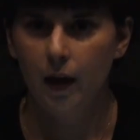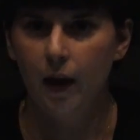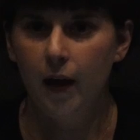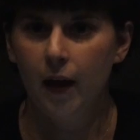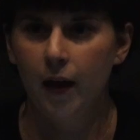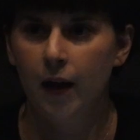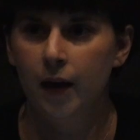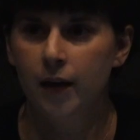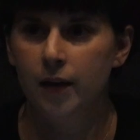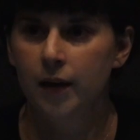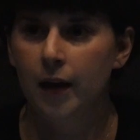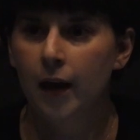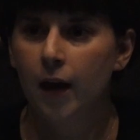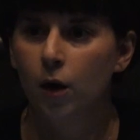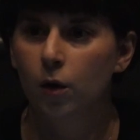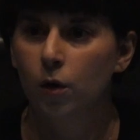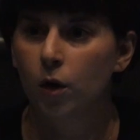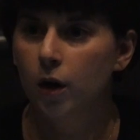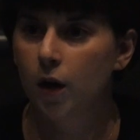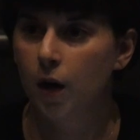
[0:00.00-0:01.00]
And
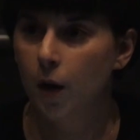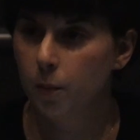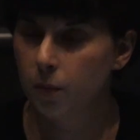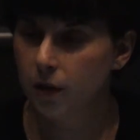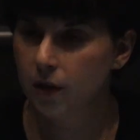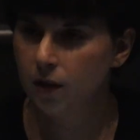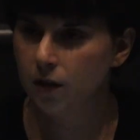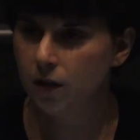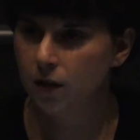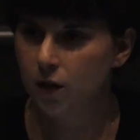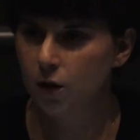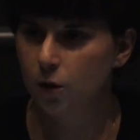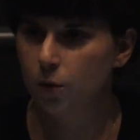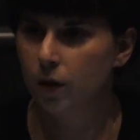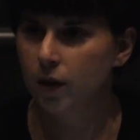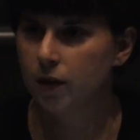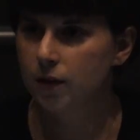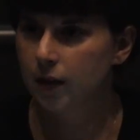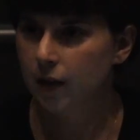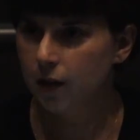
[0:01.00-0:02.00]
now a company in the
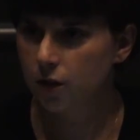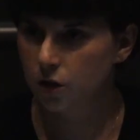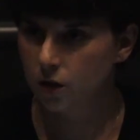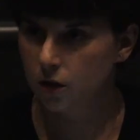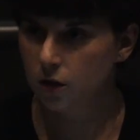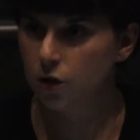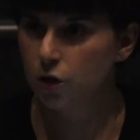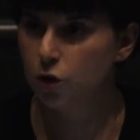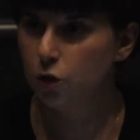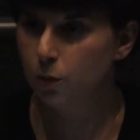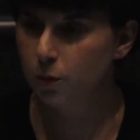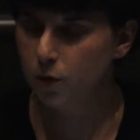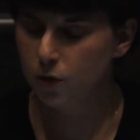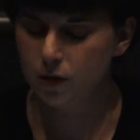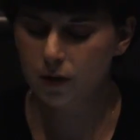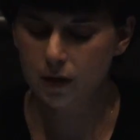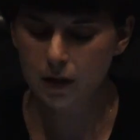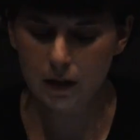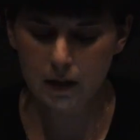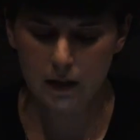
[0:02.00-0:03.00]
US actually
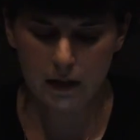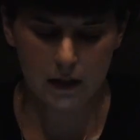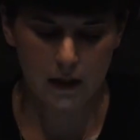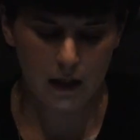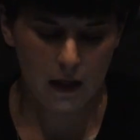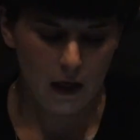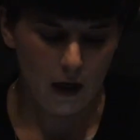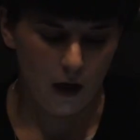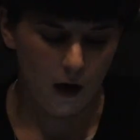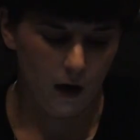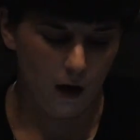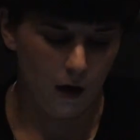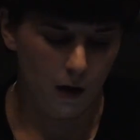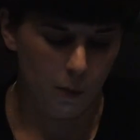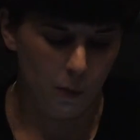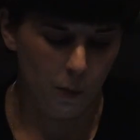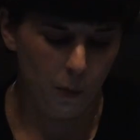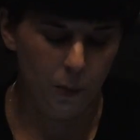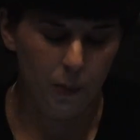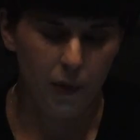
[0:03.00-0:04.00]
distributes this,
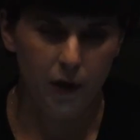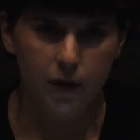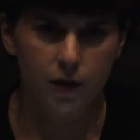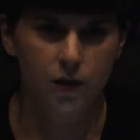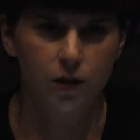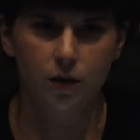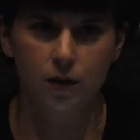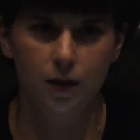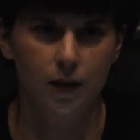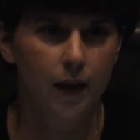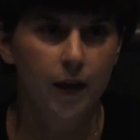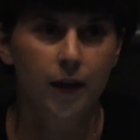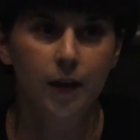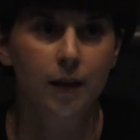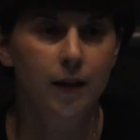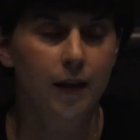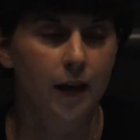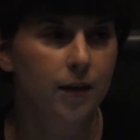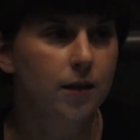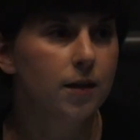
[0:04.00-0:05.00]
but
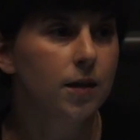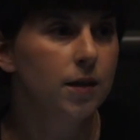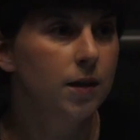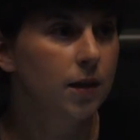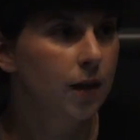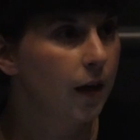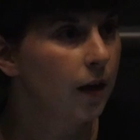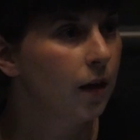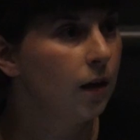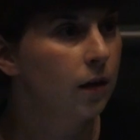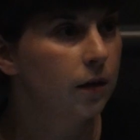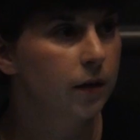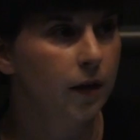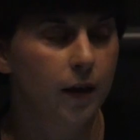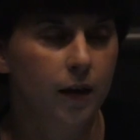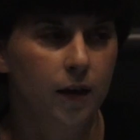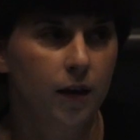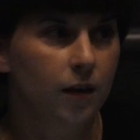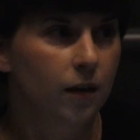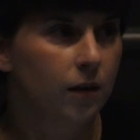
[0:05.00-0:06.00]
getting that to scale,
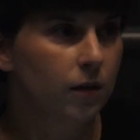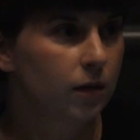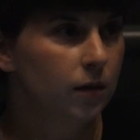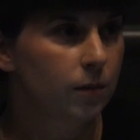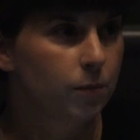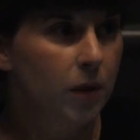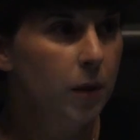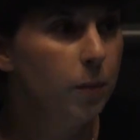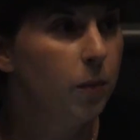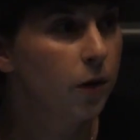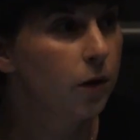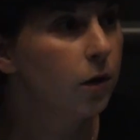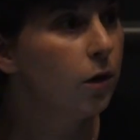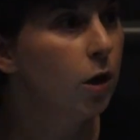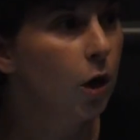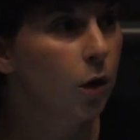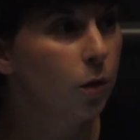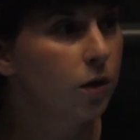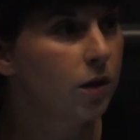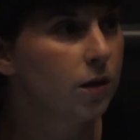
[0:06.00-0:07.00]
getting people to
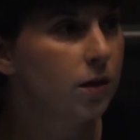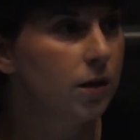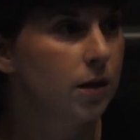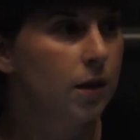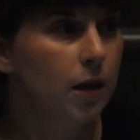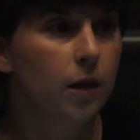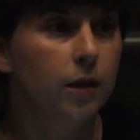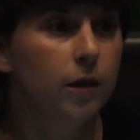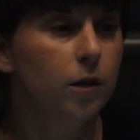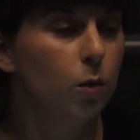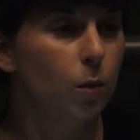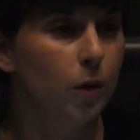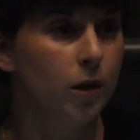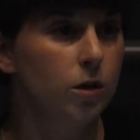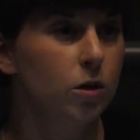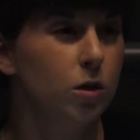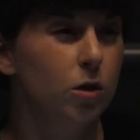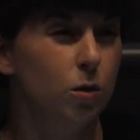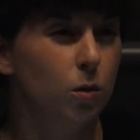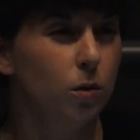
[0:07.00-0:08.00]
notice, telling the right
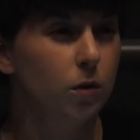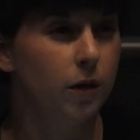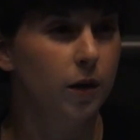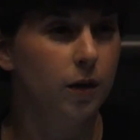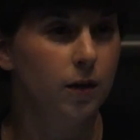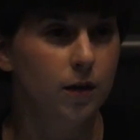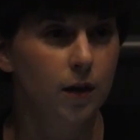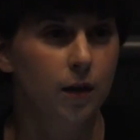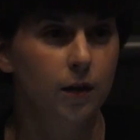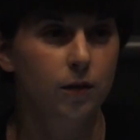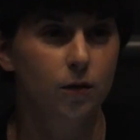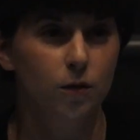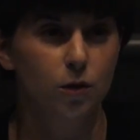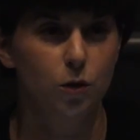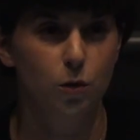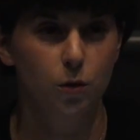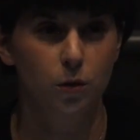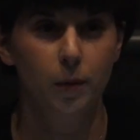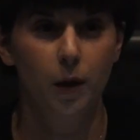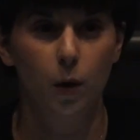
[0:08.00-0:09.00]
story, telling the
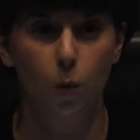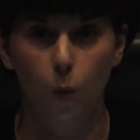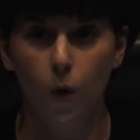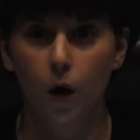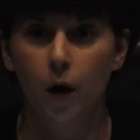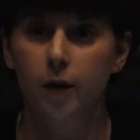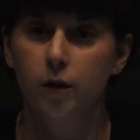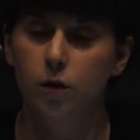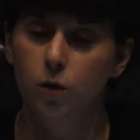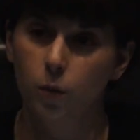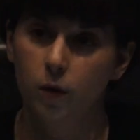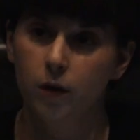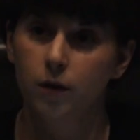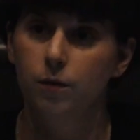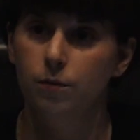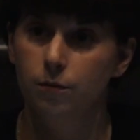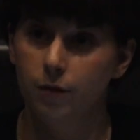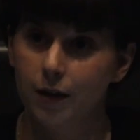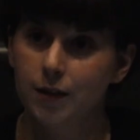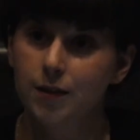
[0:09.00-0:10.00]
story about why you'd want to
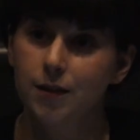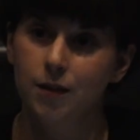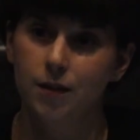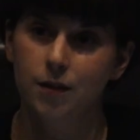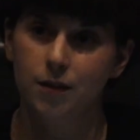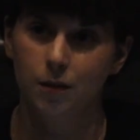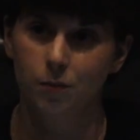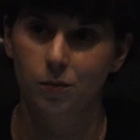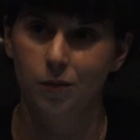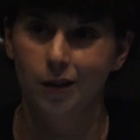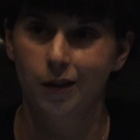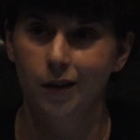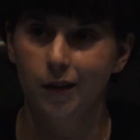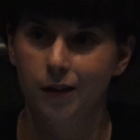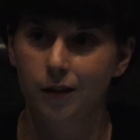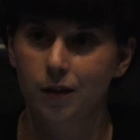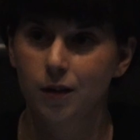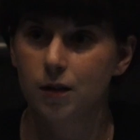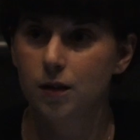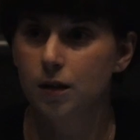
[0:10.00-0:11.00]
invest in something
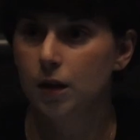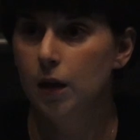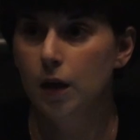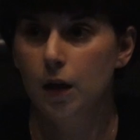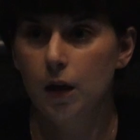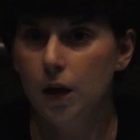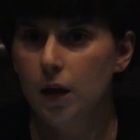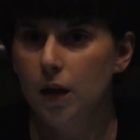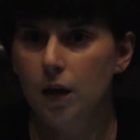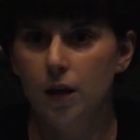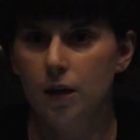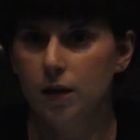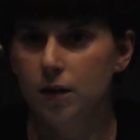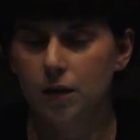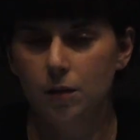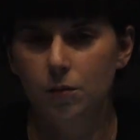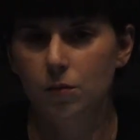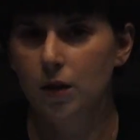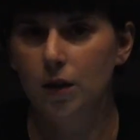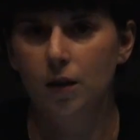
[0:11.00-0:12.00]
like this is
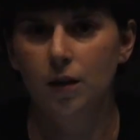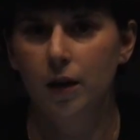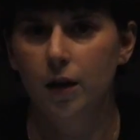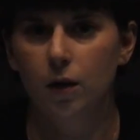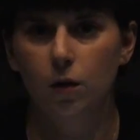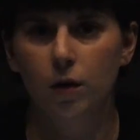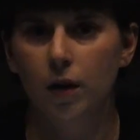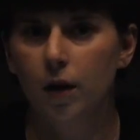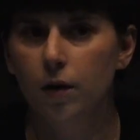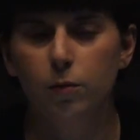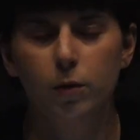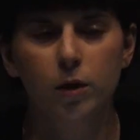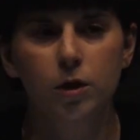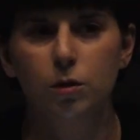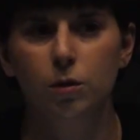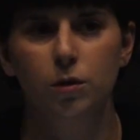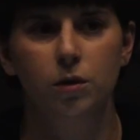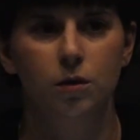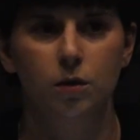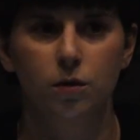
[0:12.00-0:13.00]
something they don't have
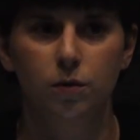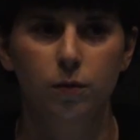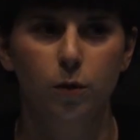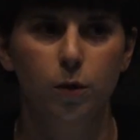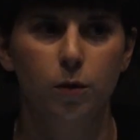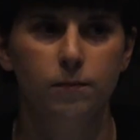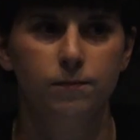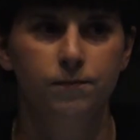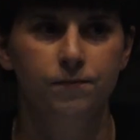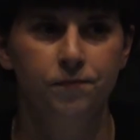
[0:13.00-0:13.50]
resources for.